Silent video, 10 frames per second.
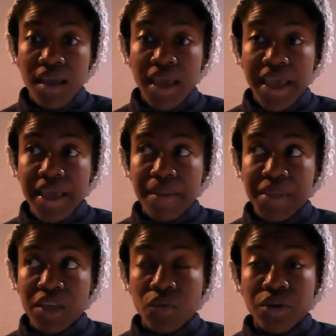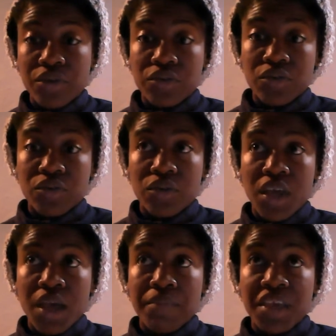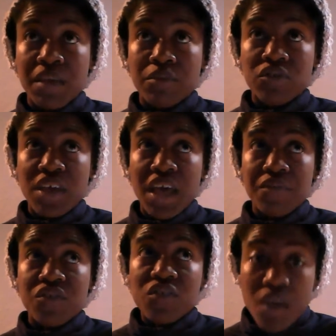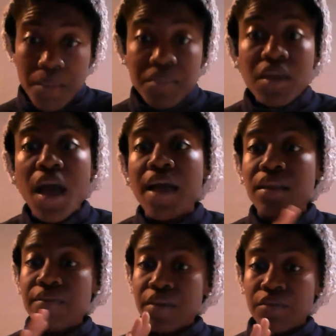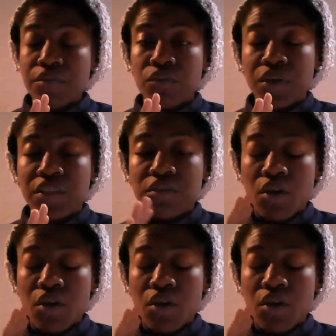in order to be able to have some kind of influence